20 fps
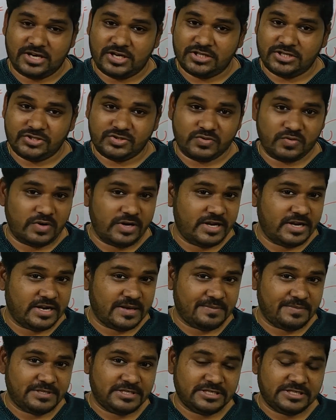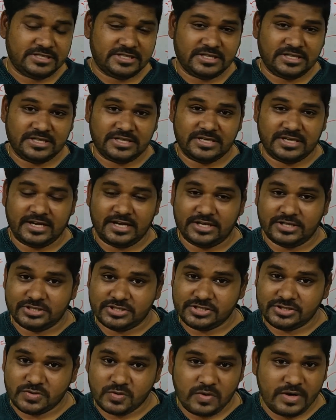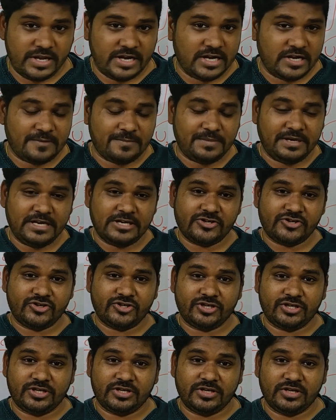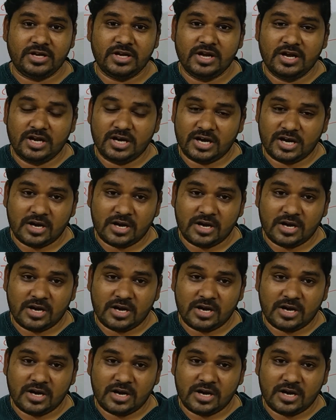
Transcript: energy stored in capacitor, energy stored in combination,